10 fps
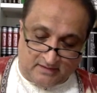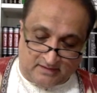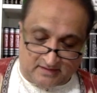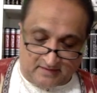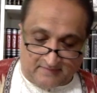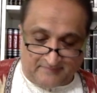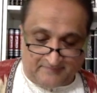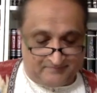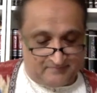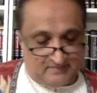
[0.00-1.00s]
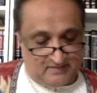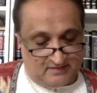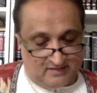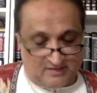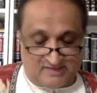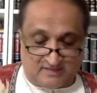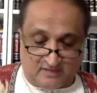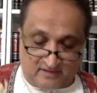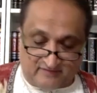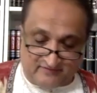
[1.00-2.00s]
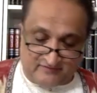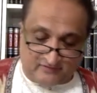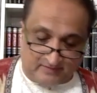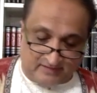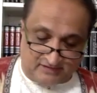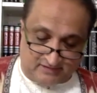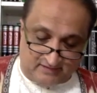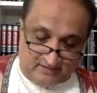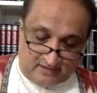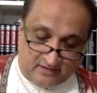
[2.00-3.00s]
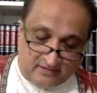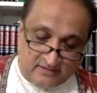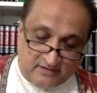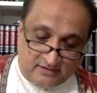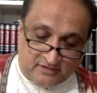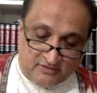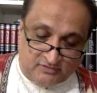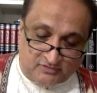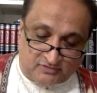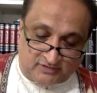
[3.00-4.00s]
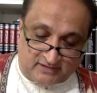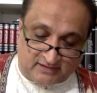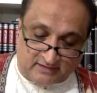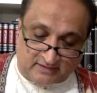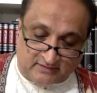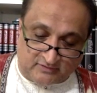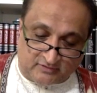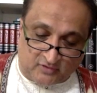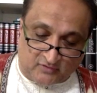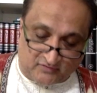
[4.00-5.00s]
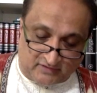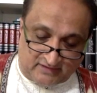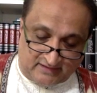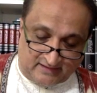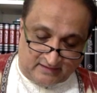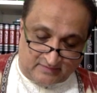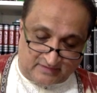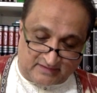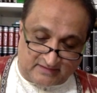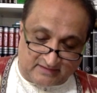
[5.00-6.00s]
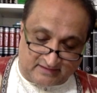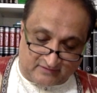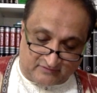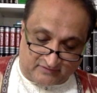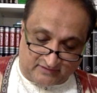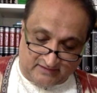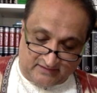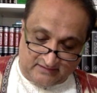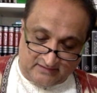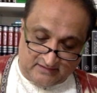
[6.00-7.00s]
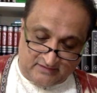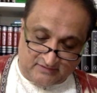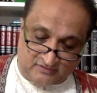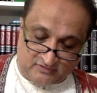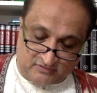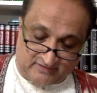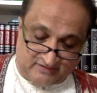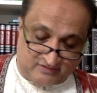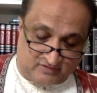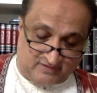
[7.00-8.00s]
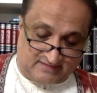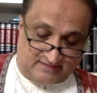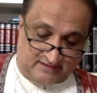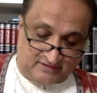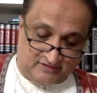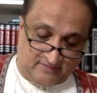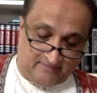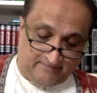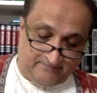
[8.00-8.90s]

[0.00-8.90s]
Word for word: um, there is a lot of information there you should uh, look over it in arabic carefully look at the translation.